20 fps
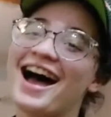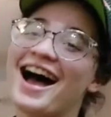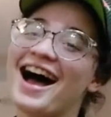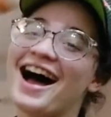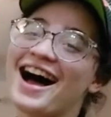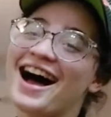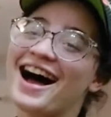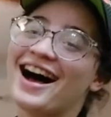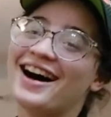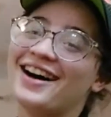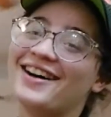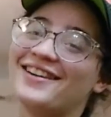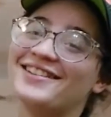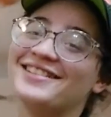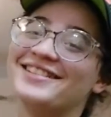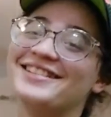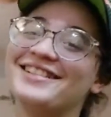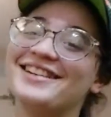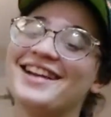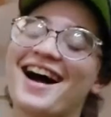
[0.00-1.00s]

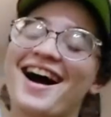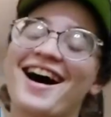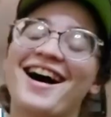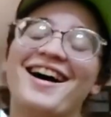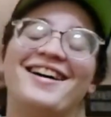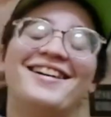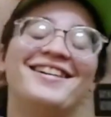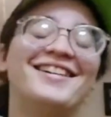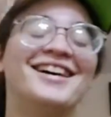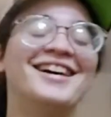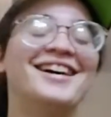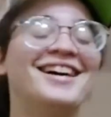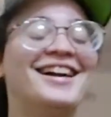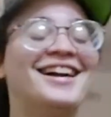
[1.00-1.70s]
Oh no.